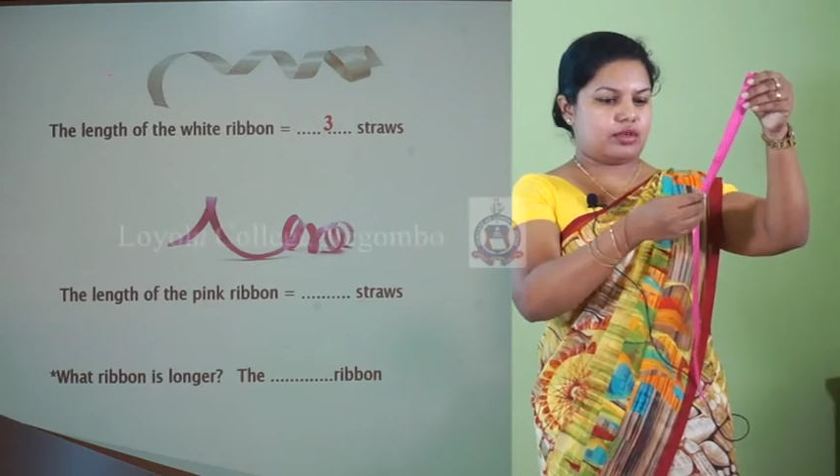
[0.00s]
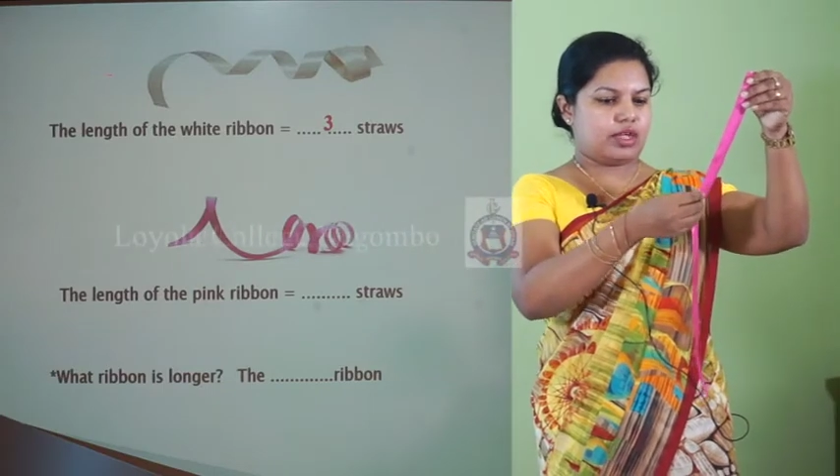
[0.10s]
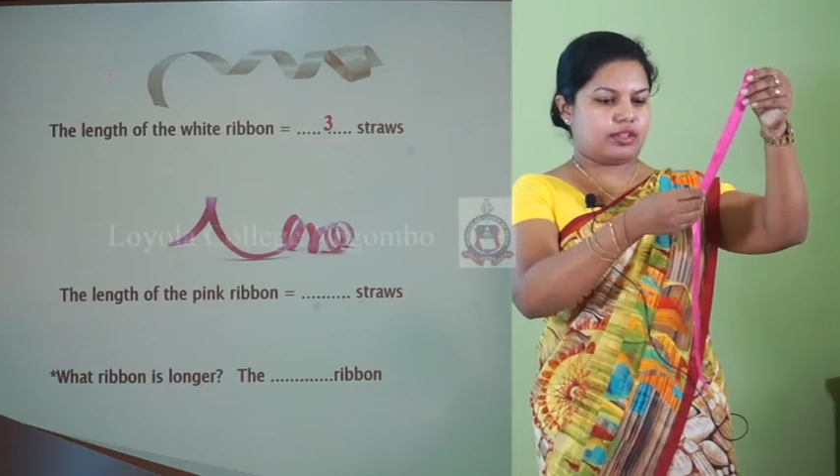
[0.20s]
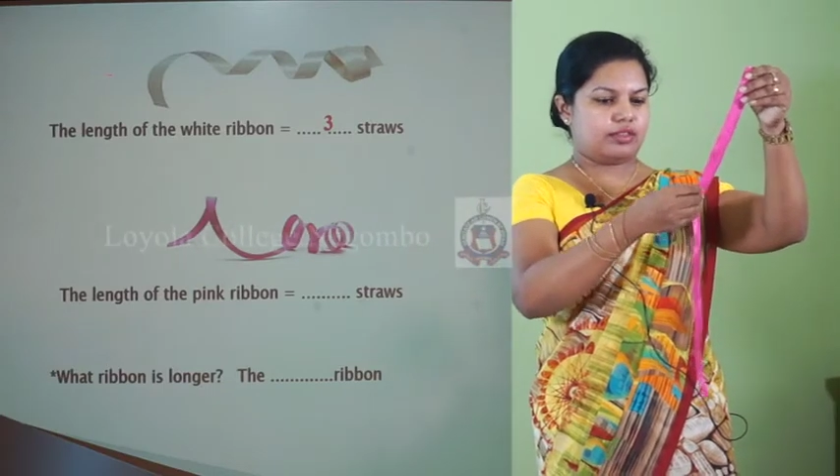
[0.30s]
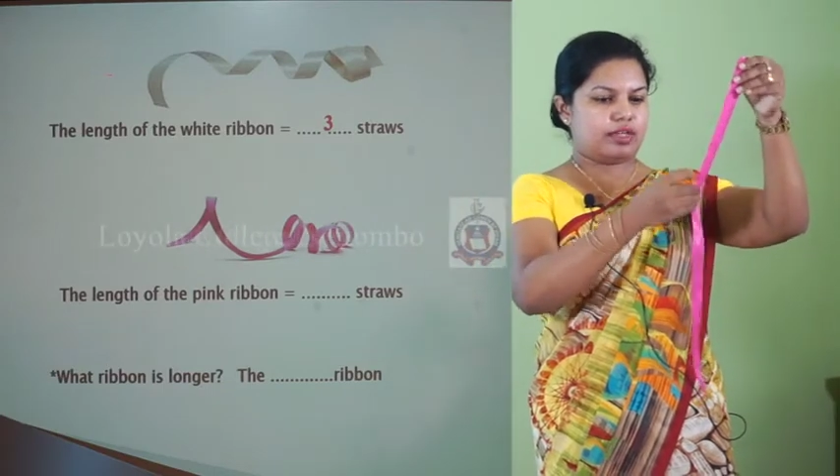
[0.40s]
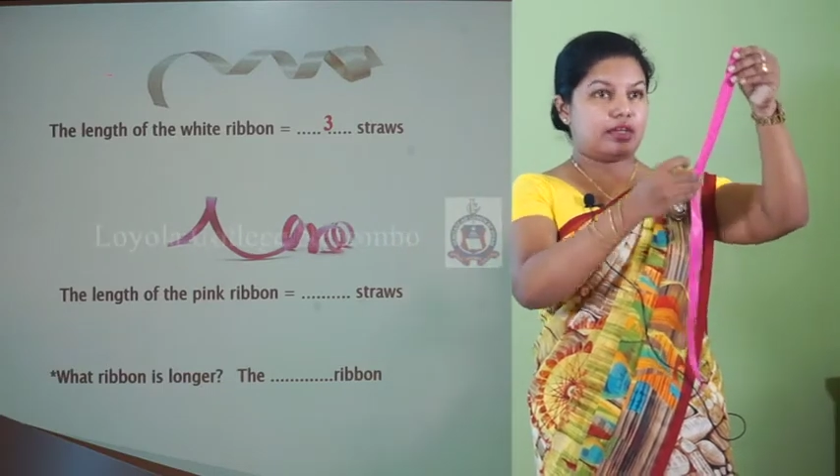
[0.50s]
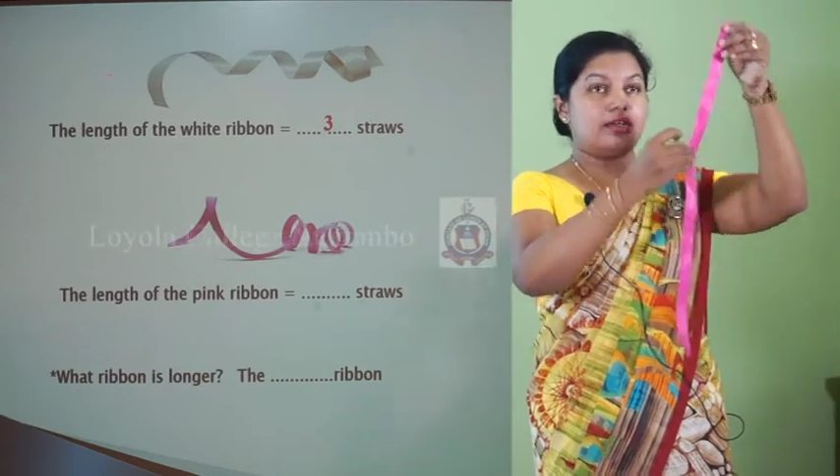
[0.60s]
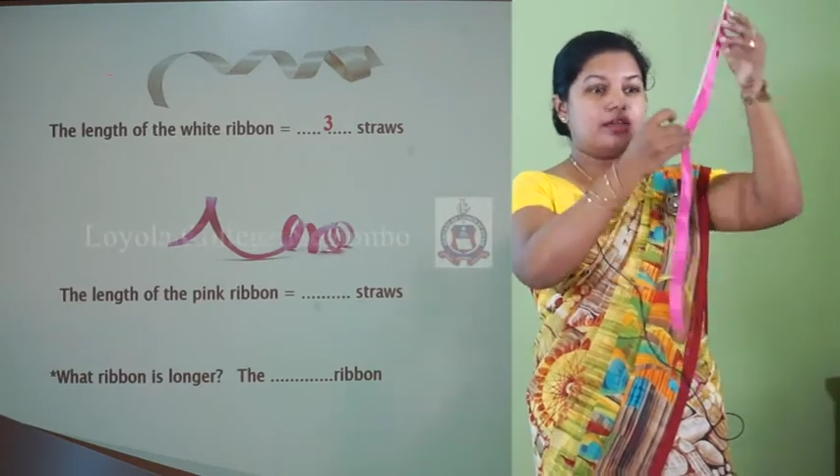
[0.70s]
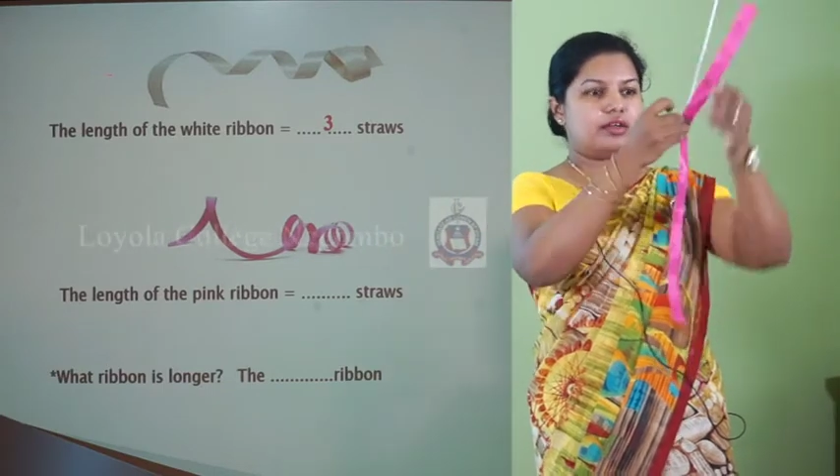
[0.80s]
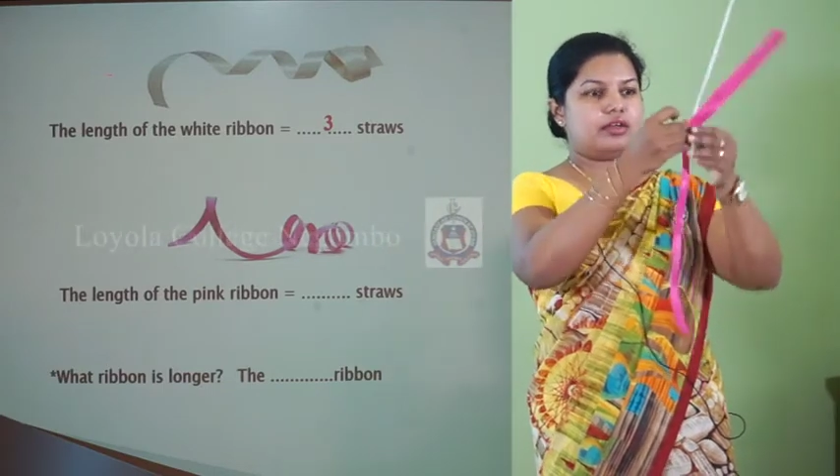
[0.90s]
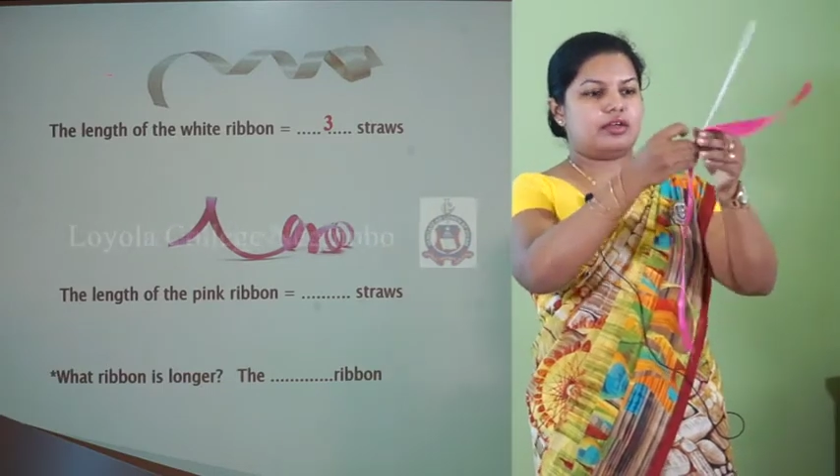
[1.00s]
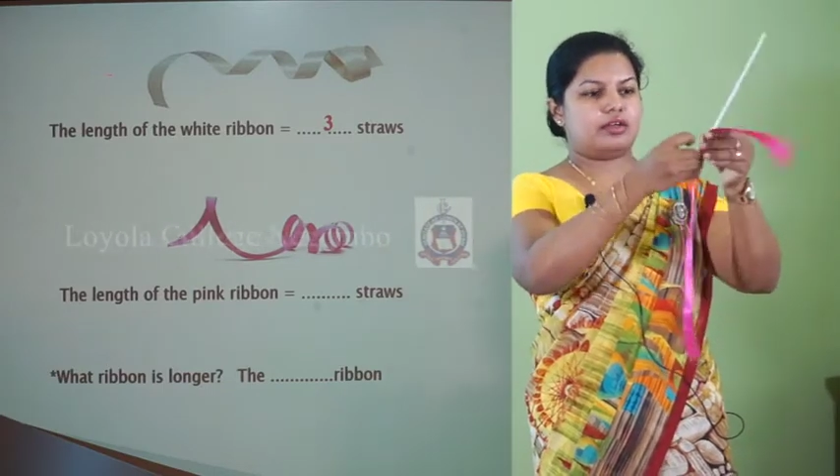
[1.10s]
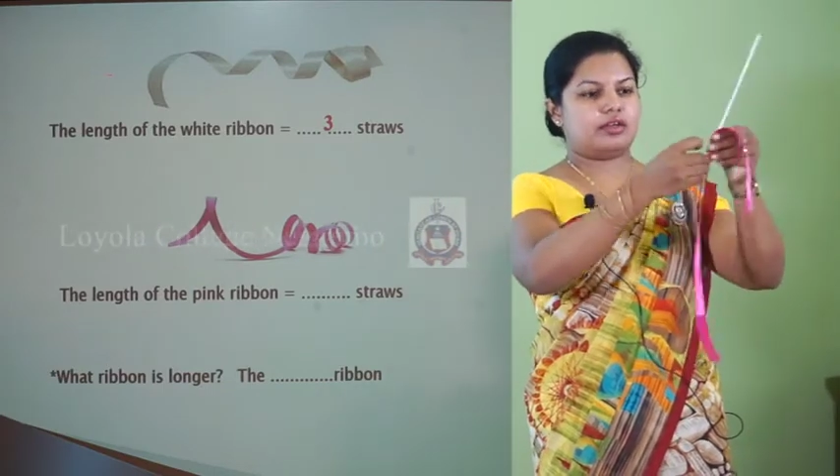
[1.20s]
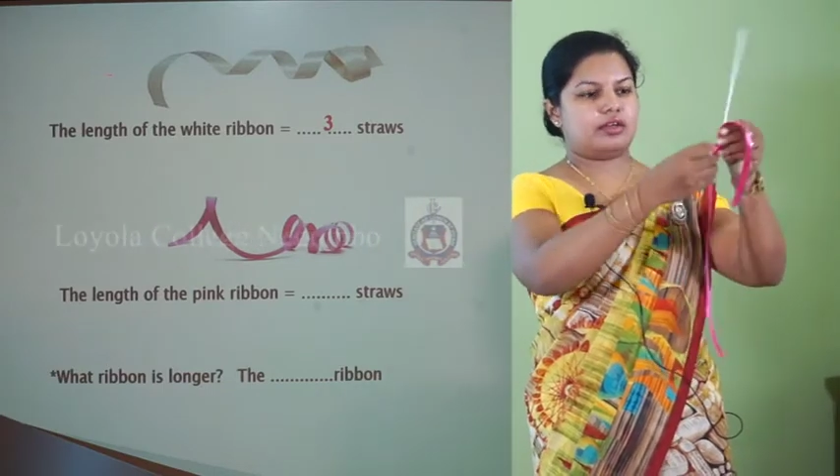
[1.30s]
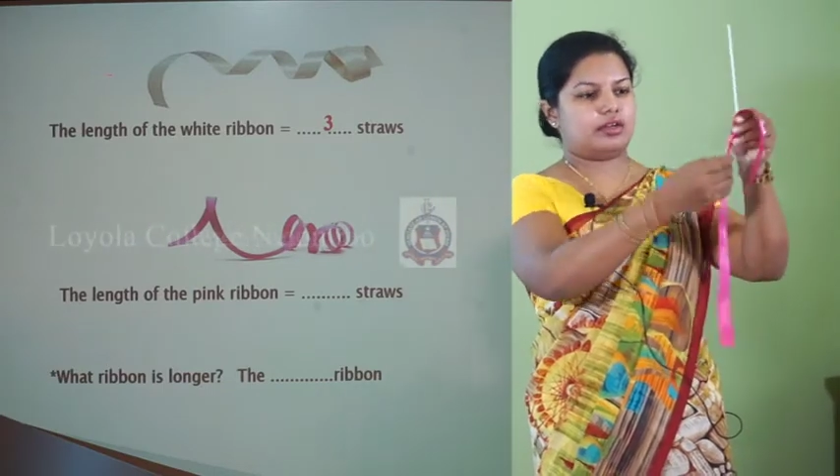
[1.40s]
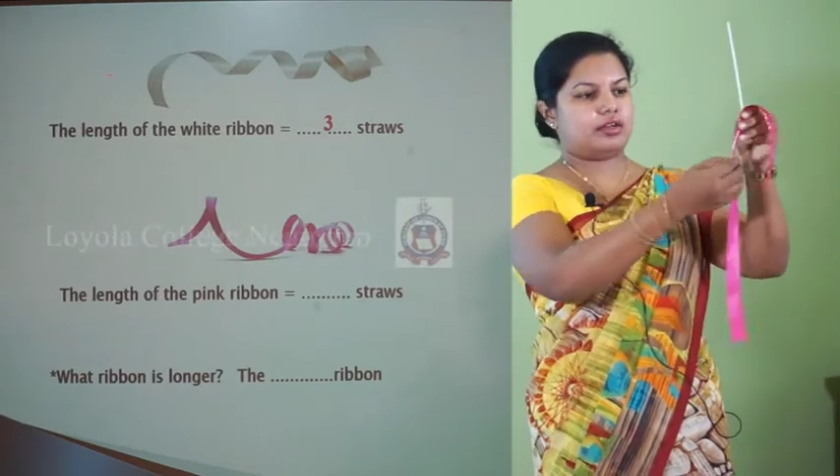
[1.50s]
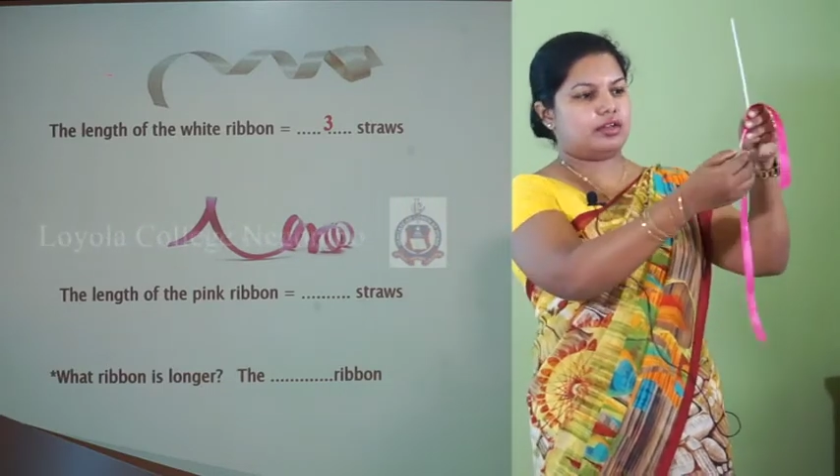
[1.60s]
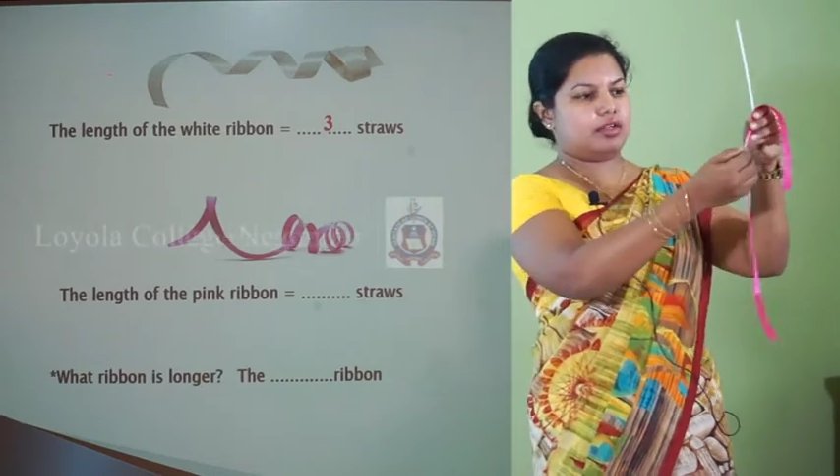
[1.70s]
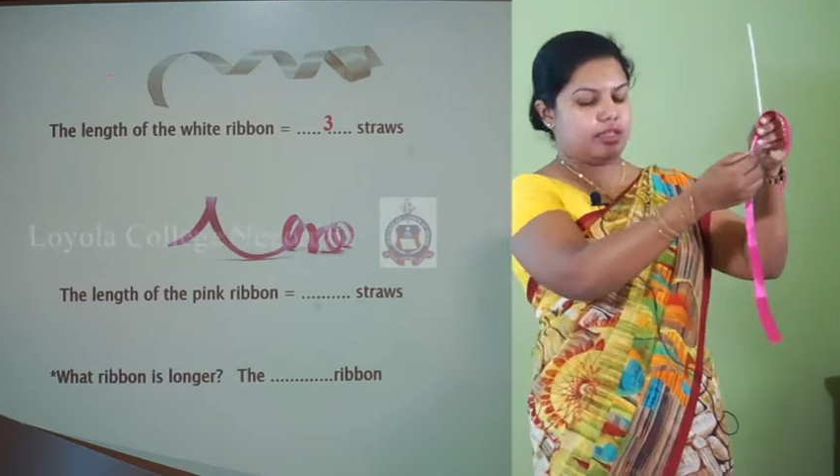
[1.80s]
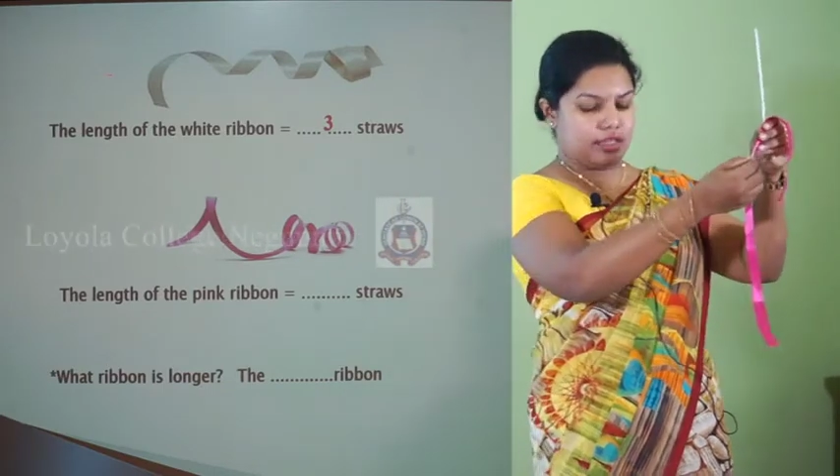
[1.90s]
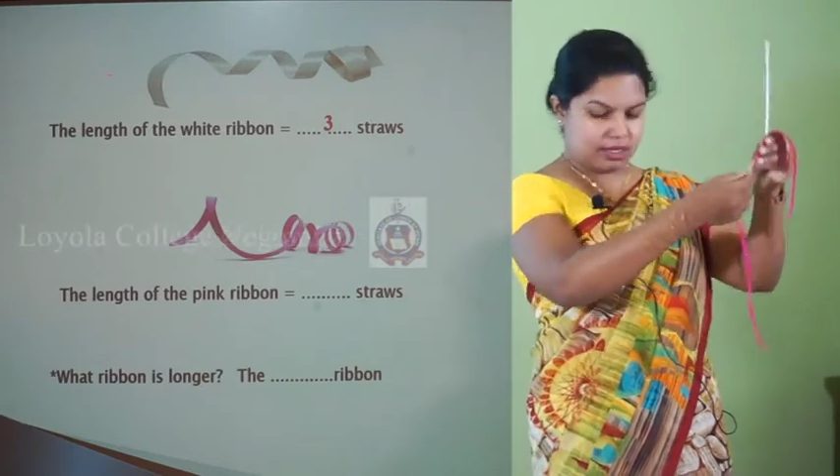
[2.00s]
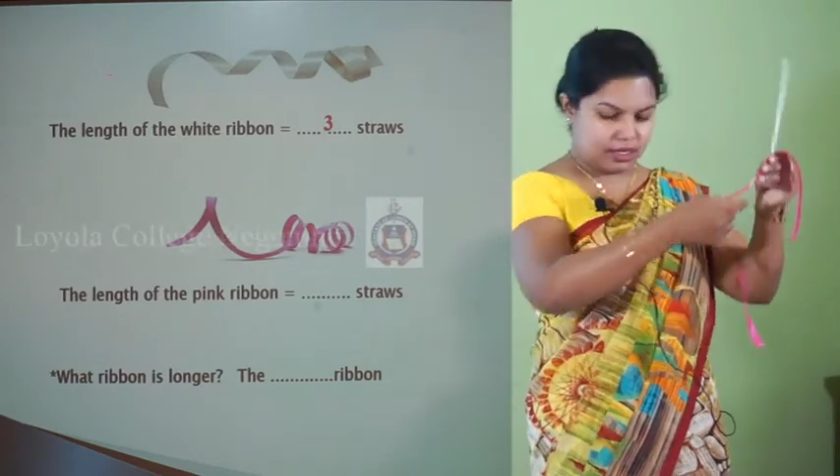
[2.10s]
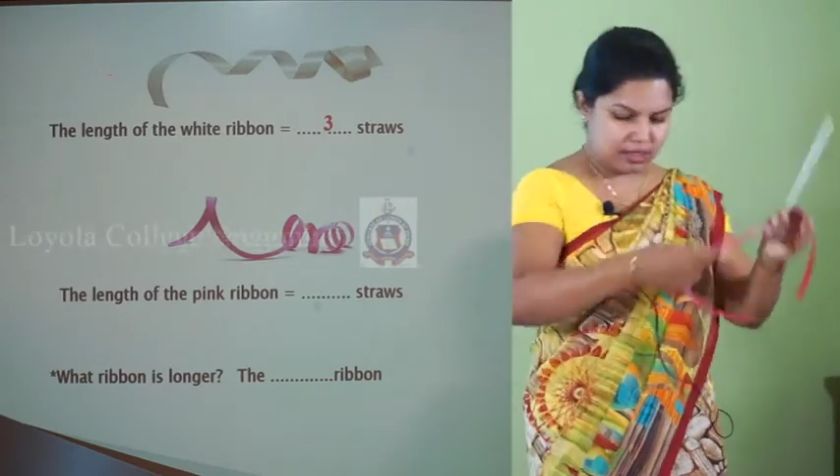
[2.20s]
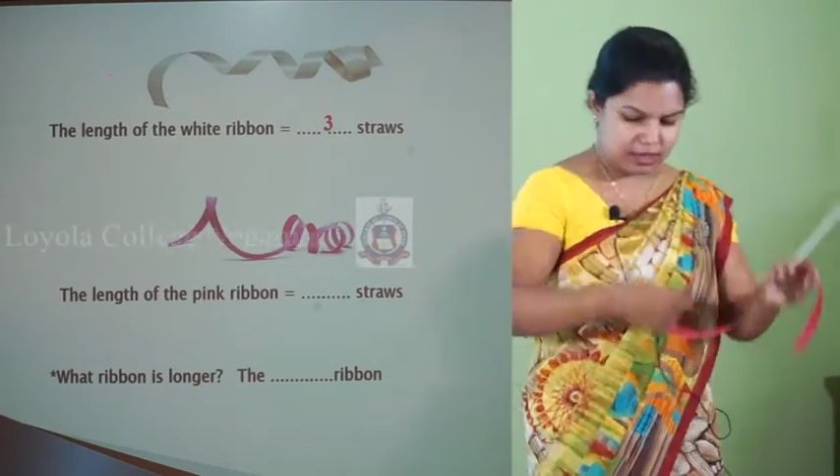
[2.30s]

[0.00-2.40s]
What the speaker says: and then here